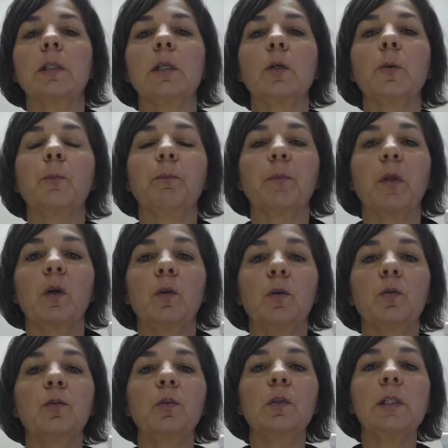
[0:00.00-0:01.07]
So
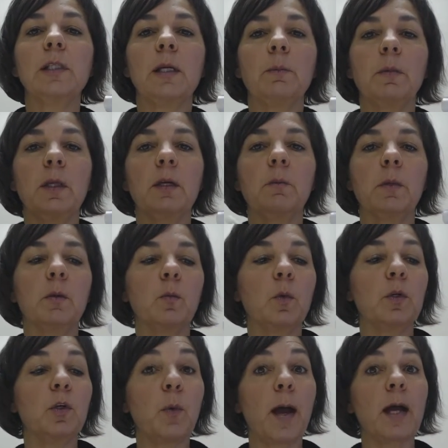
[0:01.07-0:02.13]
you'll do the same thing, but
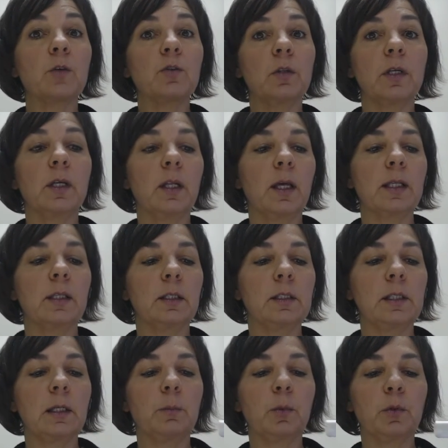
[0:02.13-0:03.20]
when you actually collect
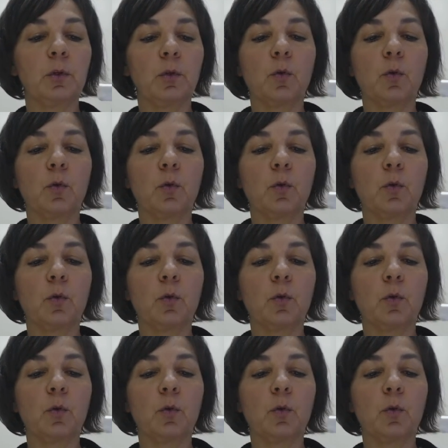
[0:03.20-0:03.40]
the sample,